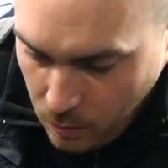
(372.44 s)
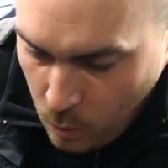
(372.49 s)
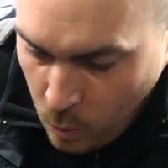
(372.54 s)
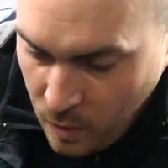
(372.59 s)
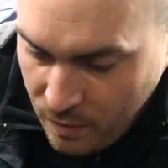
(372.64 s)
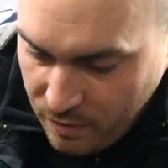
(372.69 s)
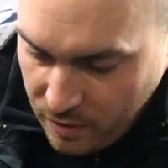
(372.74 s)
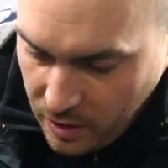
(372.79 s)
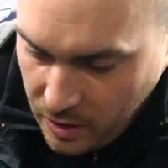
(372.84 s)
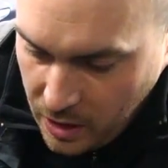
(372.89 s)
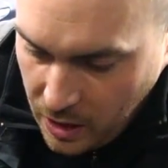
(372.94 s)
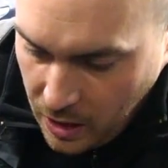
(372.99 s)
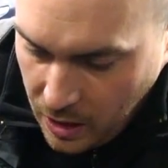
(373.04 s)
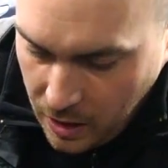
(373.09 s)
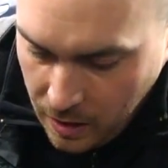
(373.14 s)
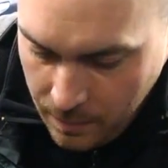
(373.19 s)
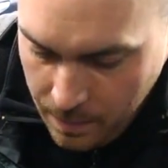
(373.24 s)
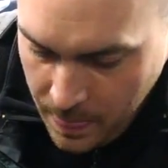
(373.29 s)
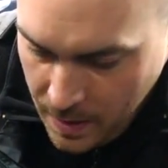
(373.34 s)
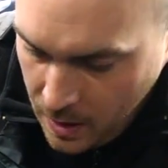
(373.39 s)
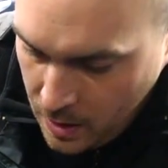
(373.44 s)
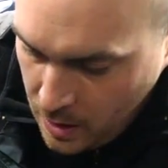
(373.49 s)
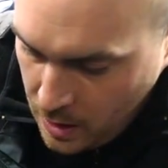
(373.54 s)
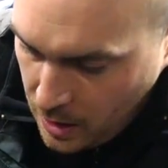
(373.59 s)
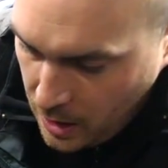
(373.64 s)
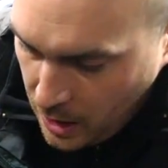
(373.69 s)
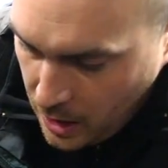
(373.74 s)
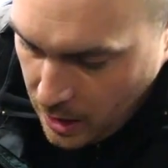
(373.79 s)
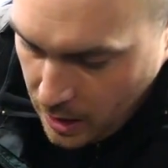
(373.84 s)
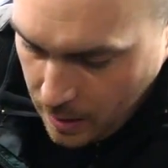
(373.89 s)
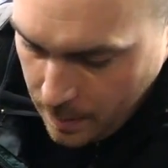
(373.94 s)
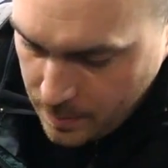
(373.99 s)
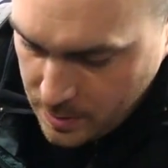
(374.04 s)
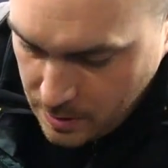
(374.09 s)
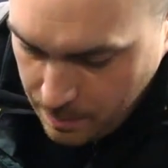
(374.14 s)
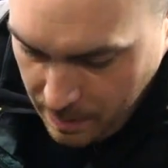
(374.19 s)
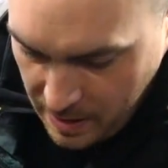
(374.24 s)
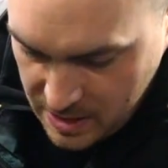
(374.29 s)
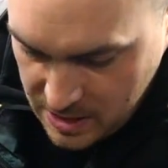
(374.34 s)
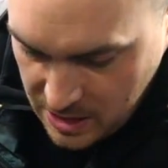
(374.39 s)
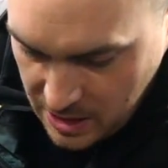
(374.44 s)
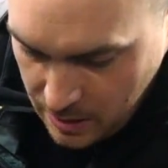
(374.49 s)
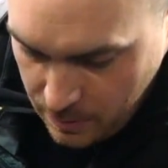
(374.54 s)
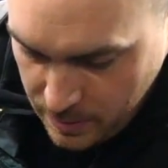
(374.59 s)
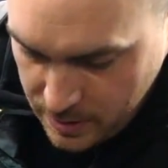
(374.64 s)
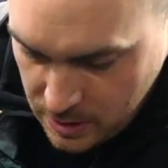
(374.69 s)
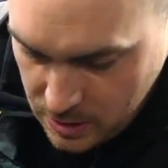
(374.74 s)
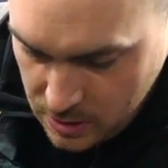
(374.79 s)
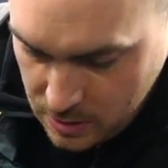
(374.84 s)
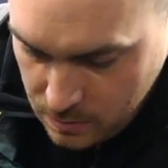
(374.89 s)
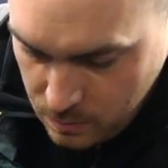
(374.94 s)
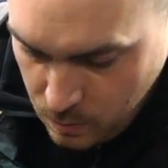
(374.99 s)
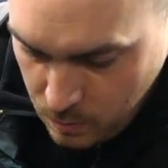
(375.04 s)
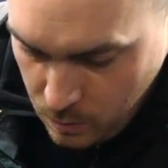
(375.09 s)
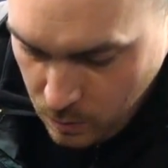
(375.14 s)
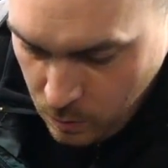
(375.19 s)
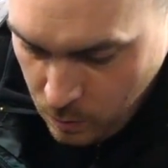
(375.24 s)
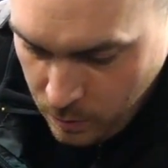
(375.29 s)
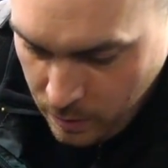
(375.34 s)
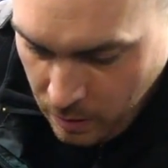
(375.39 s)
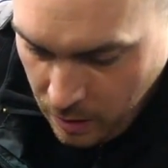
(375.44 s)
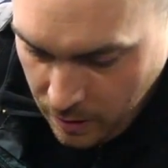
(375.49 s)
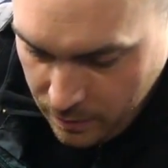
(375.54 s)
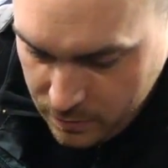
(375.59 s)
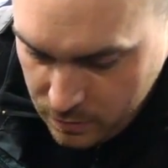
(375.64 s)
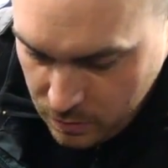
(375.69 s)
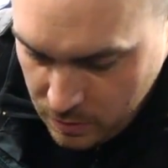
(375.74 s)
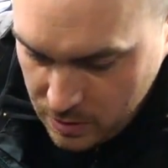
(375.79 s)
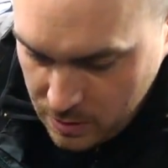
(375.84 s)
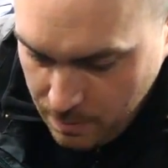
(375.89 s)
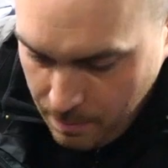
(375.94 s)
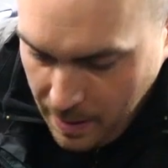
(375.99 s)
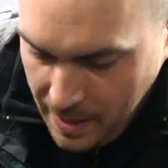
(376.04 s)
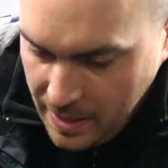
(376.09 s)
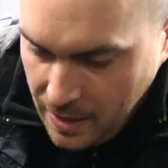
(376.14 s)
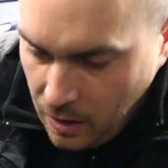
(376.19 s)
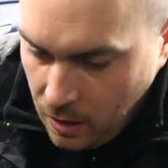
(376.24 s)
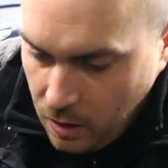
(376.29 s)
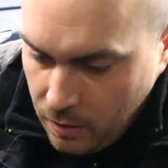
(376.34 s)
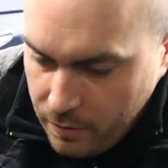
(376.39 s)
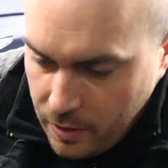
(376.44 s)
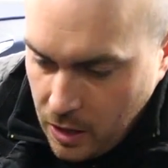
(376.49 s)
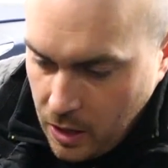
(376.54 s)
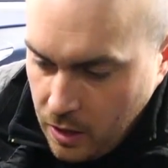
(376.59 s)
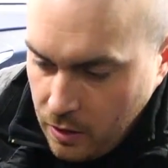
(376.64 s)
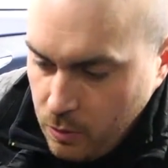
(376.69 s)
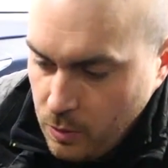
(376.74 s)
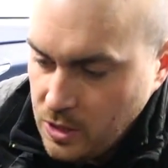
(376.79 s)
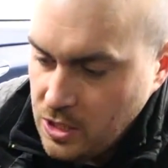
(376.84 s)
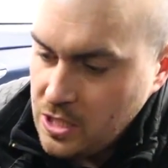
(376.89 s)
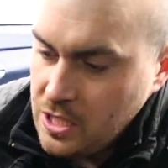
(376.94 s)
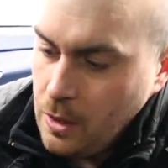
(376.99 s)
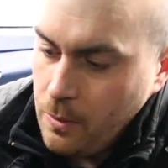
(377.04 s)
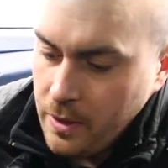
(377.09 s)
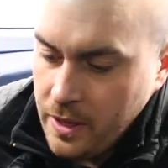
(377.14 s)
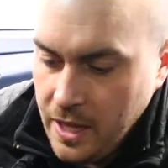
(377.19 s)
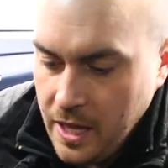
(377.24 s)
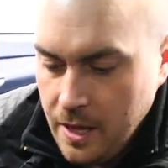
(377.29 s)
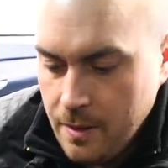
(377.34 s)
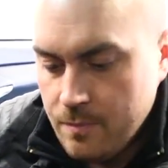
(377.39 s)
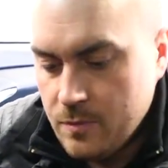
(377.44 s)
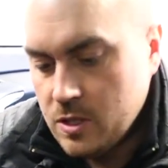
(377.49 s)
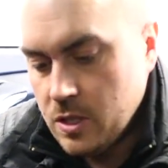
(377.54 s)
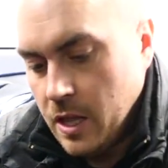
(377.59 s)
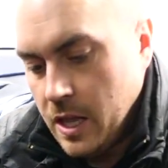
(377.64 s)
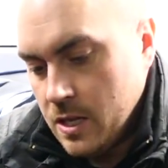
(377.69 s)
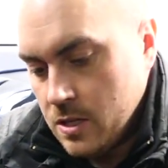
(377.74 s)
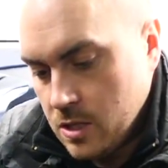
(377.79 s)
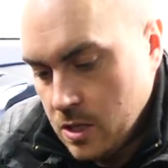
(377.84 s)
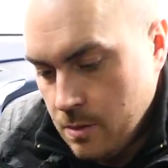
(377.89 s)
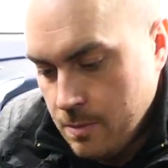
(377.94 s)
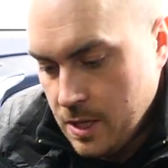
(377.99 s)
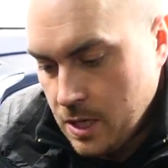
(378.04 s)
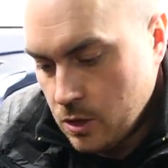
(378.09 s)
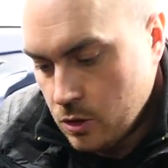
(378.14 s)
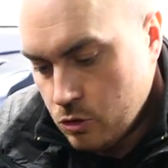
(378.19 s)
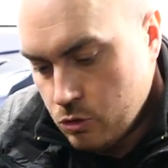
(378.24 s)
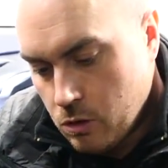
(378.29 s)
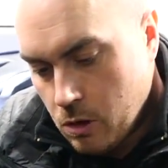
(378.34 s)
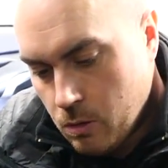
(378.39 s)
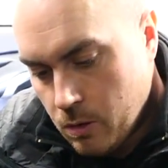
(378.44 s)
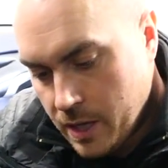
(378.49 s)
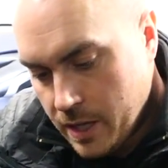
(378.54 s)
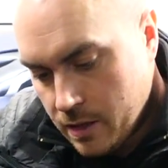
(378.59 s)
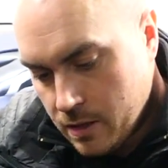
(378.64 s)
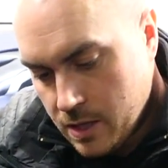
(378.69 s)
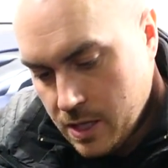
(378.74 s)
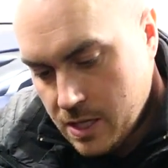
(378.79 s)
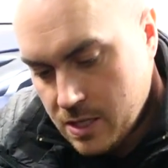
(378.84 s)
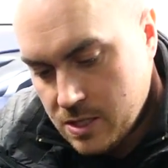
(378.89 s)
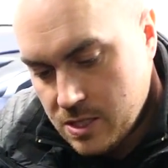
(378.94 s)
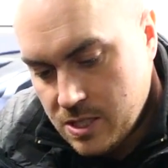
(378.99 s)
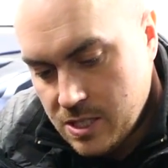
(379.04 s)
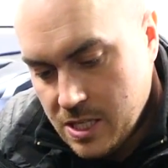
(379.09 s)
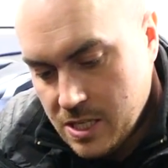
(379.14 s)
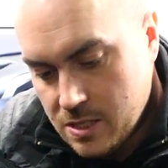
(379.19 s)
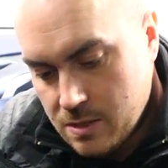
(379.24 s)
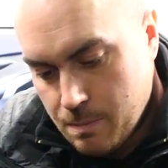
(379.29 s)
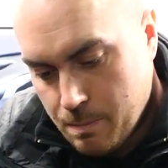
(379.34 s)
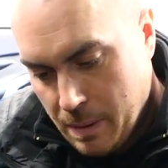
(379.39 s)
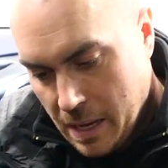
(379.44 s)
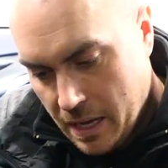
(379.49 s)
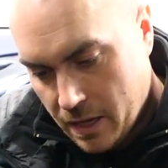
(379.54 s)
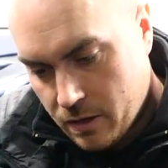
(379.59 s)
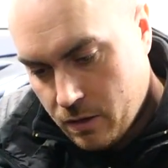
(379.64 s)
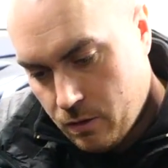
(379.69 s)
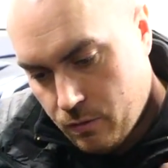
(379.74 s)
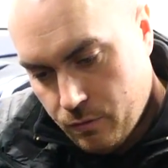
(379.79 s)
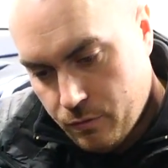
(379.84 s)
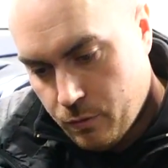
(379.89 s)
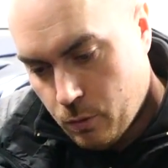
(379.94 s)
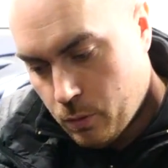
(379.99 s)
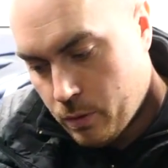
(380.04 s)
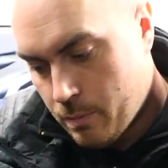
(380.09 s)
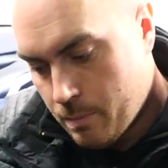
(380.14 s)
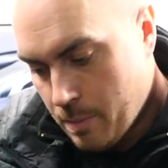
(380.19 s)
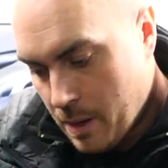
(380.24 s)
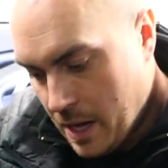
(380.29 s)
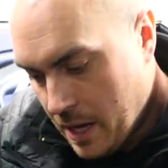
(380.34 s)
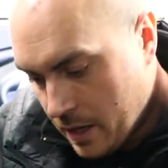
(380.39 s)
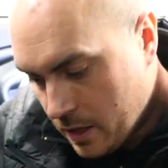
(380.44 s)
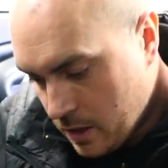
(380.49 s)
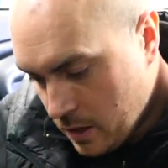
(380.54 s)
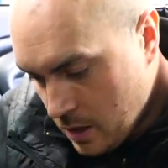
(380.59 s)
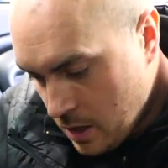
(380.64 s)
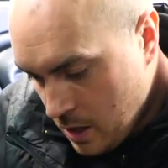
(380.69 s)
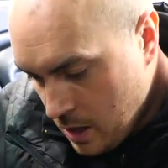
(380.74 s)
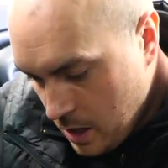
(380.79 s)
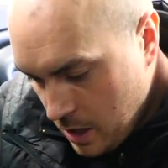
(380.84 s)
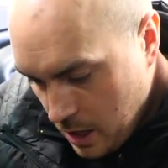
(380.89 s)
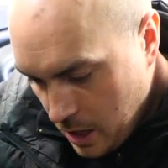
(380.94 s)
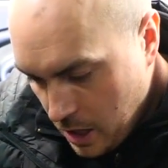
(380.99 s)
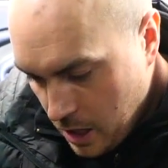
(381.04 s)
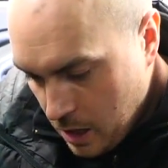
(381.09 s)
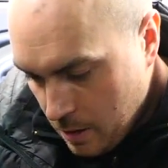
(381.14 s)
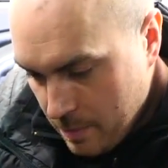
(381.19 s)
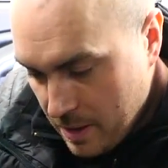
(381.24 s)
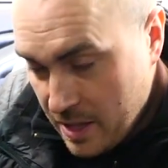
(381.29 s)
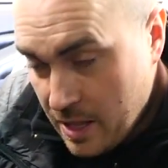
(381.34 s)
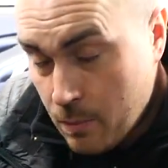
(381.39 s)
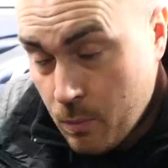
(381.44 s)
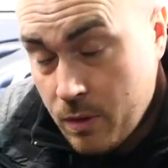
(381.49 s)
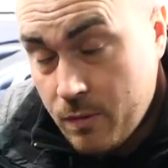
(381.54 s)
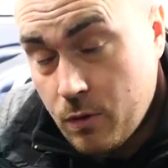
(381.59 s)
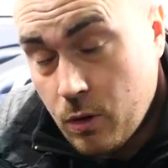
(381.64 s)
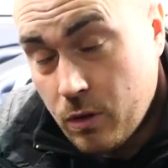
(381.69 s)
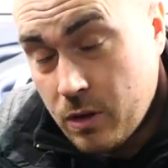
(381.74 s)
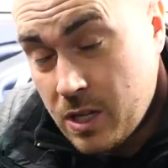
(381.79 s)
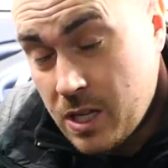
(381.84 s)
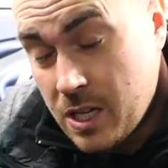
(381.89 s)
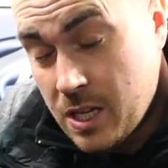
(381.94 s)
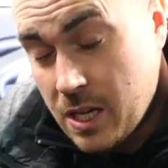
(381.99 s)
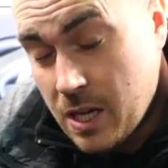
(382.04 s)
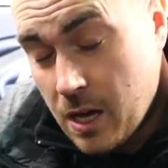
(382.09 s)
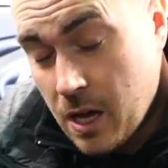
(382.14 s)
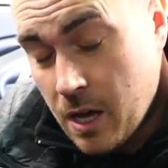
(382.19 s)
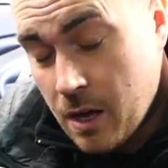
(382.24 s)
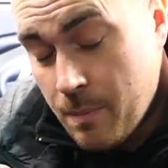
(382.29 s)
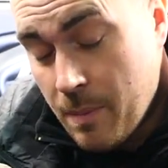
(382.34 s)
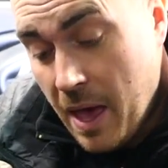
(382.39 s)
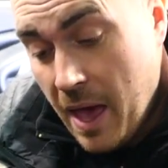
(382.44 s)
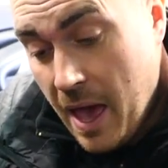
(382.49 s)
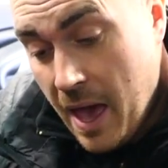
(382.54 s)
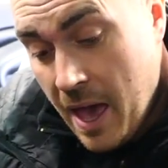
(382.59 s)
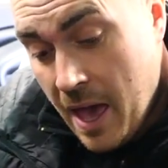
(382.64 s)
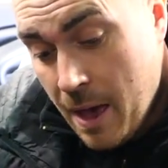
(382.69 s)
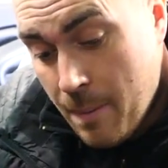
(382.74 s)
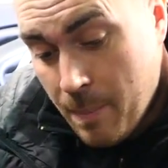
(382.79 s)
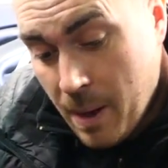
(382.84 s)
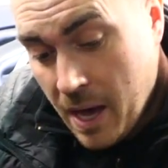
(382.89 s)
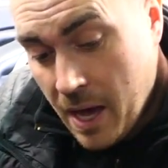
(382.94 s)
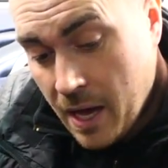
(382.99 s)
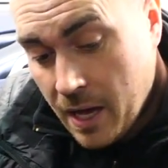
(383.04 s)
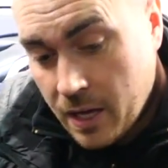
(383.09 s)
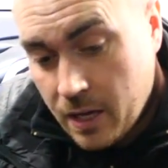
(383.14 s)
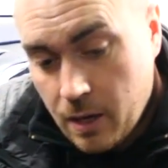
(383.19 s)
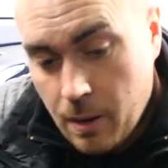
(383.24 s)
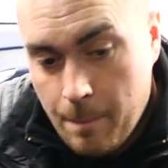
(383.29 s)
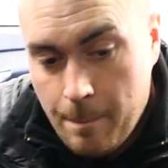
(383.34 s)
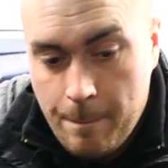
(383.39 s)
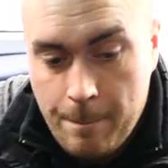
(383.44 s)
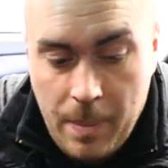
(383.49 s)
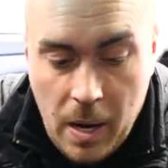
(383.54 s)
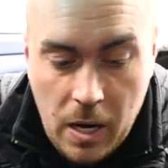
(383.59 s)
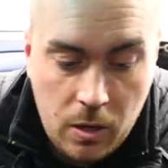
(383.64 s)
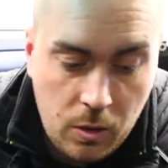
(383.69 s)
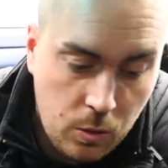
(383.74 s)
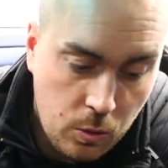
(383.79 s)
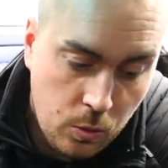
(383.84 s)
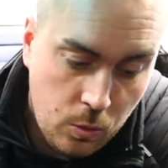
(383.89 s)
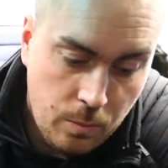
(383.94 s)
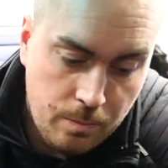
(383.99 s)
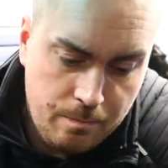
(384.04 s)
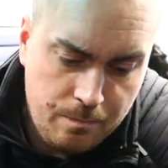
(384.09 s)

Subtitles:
with the car. So basically all we're after is the main live and earth, which is that one there. So that's going to be controlling the seat back, forward and back. And then we've got the airbag buckle